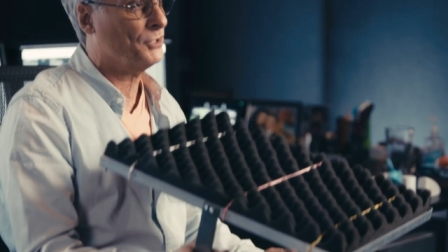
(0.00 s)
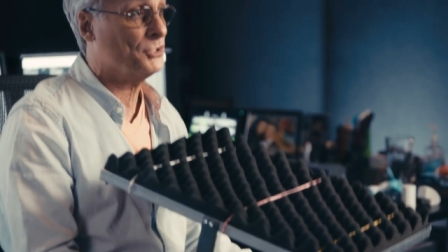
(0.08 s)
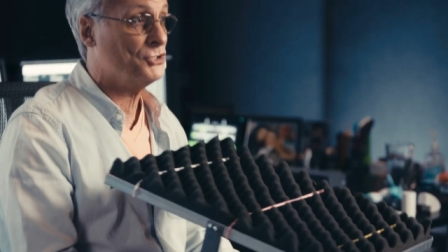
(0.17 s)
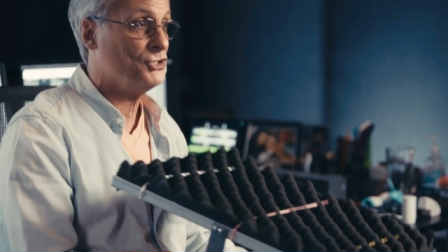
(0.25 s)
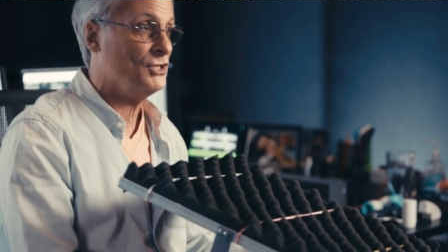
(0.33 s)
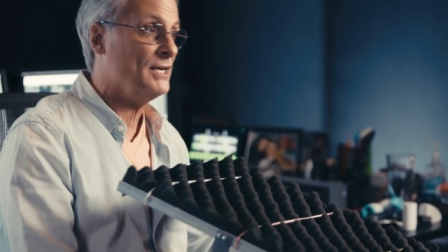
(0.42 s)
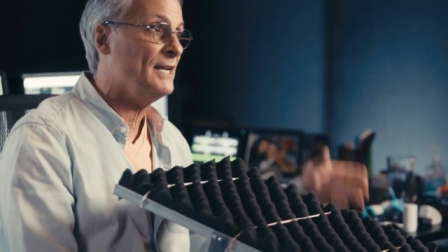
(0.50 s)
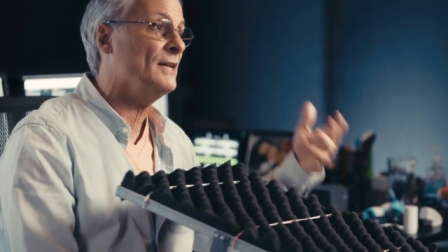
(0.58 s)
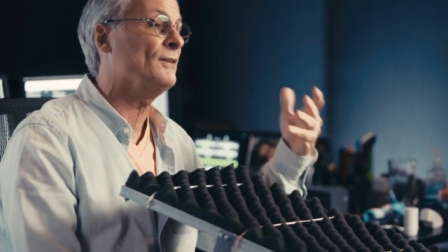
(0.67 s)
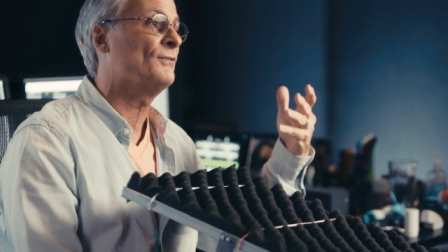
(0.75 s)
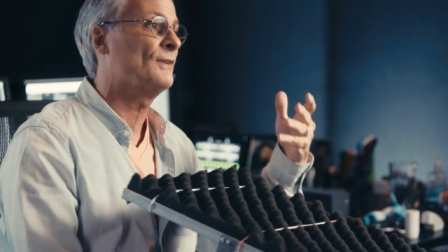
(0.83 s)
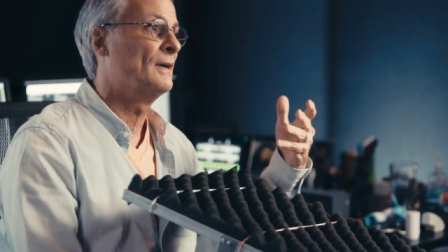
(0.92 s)
could
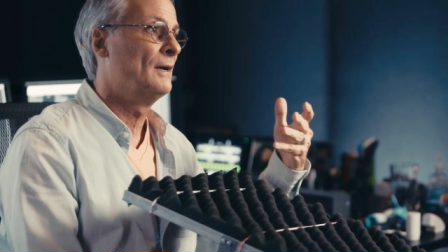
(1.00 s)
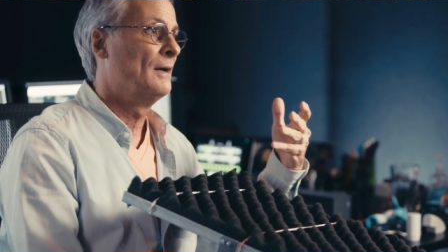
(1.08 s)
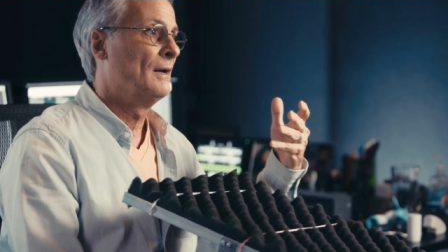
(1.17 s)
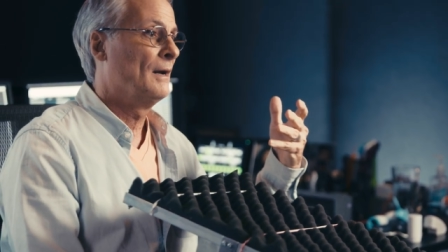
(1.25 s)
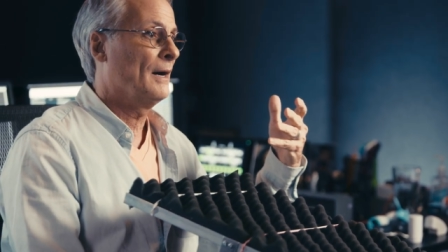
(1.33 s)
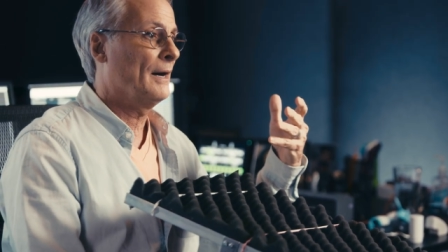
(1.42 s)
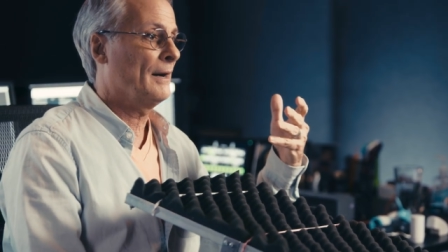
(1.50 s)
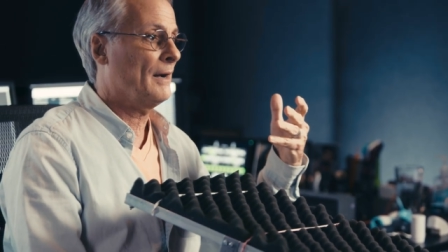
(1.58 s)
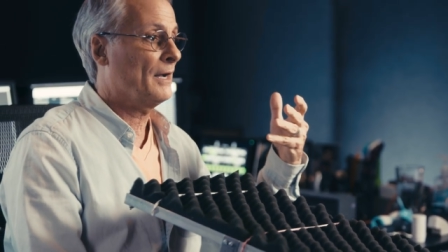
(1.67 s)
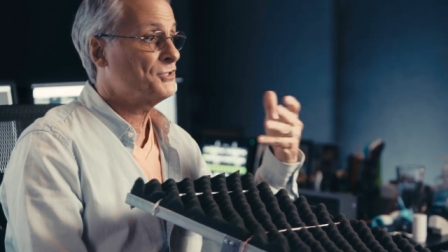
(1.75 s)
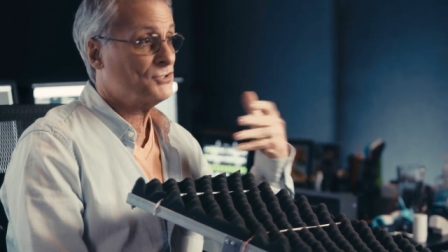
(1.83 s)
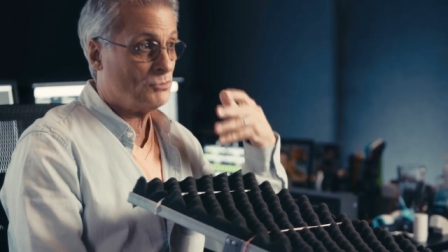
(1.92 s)
achieve uh,
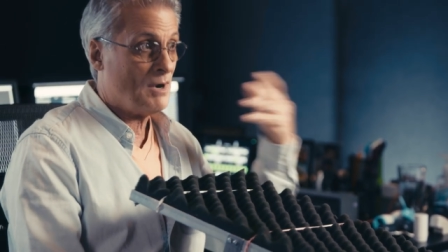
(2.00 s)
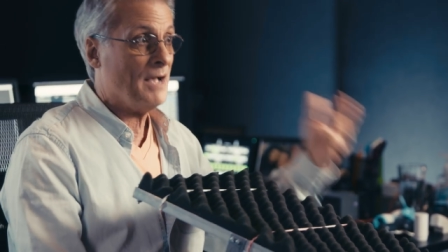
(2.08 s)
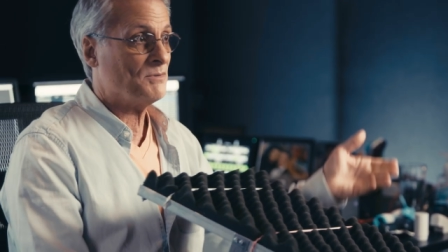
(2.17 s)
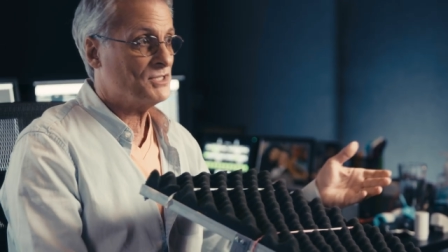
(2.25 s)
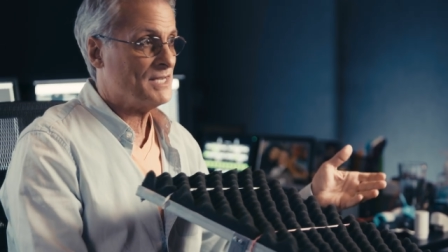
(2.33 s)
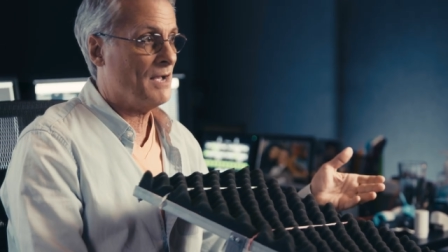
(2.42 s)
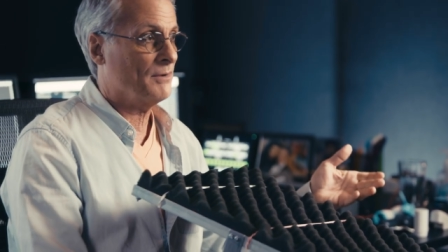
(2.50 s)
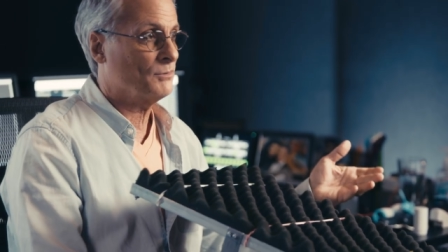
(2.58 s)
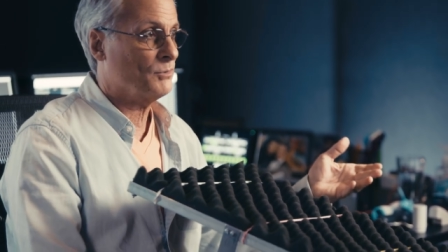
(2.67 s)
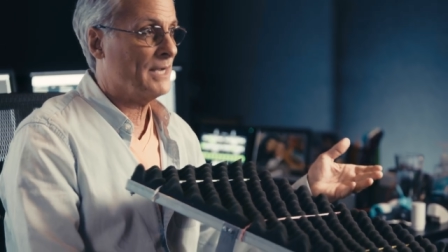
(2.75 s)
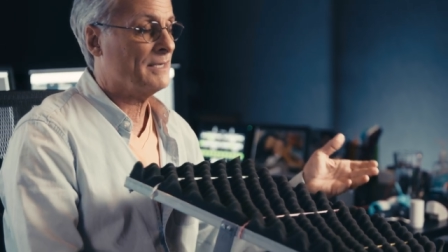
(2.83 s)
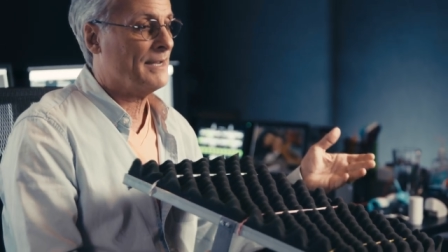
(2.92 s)
a surround
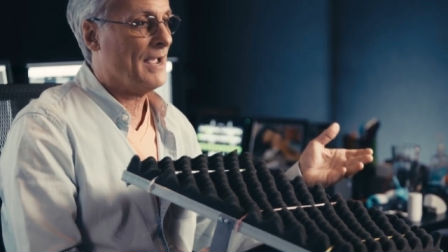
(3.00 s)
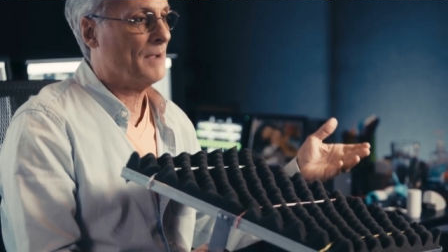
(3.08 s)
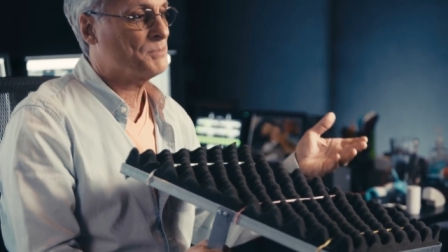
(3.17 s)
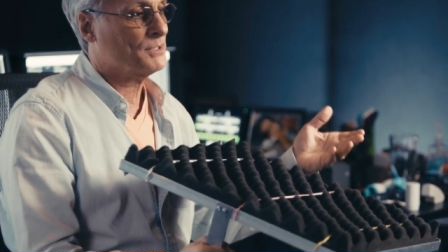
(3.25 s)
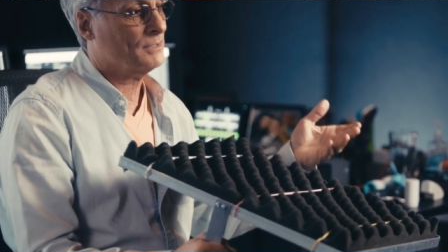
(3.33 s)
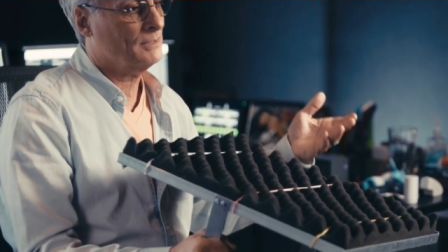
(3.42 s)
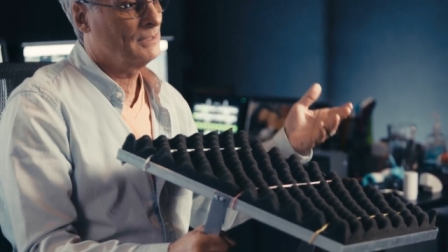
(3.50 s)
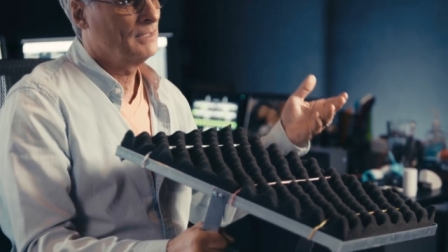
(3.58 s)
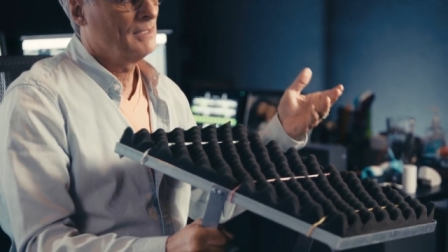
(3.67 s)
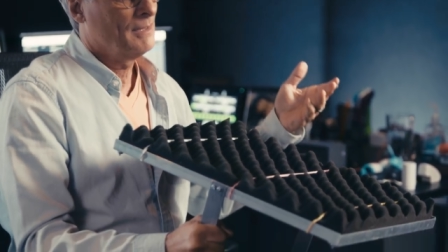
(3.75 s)
sound rain capture